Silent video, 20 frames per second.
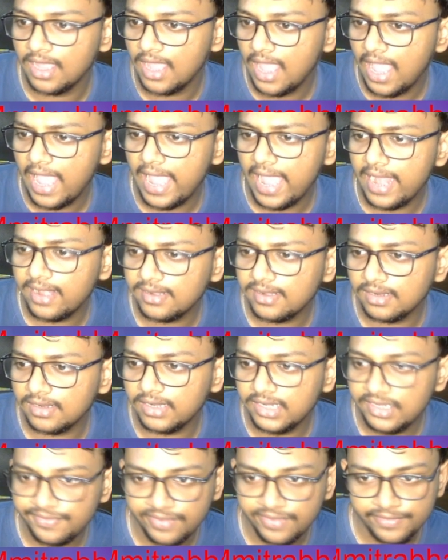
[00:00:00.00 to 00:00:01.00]
and
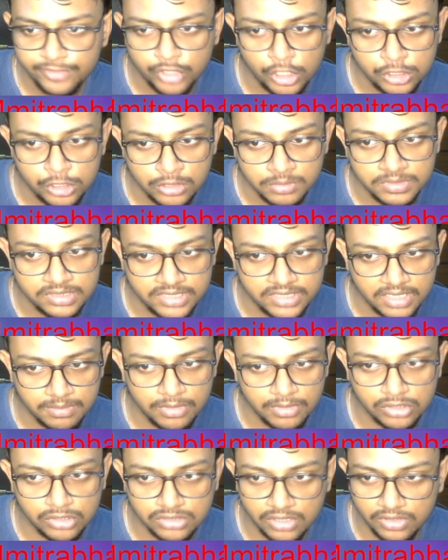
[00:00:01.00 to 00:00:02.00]
d5 is also a mistake
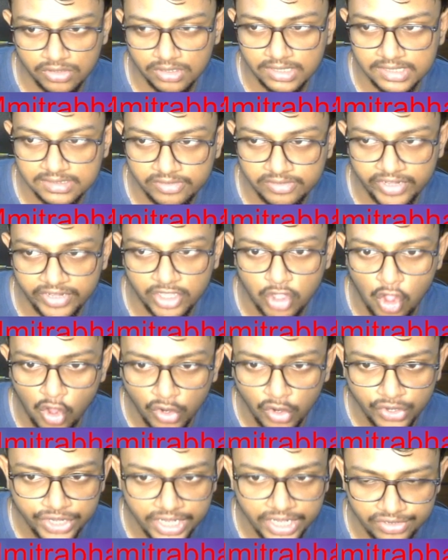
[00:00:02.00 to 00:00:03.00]
because there's a very
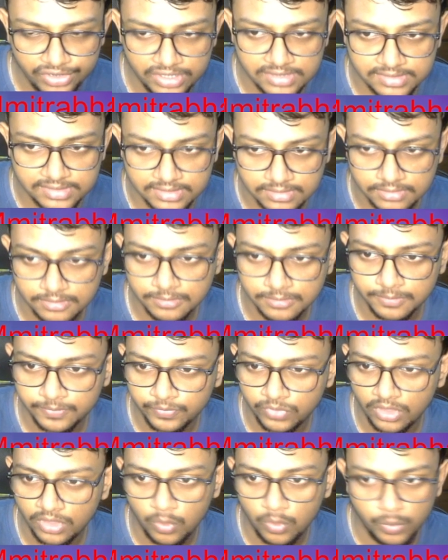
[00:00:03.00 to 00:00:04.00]
concrete reason
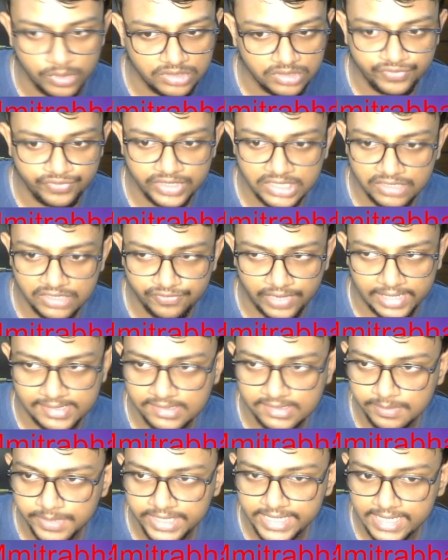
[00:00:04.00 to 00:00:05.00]
which Vidit finds
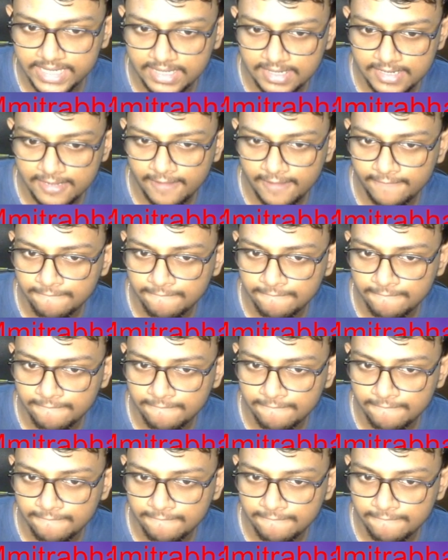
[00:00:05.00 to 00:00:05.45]
immediately.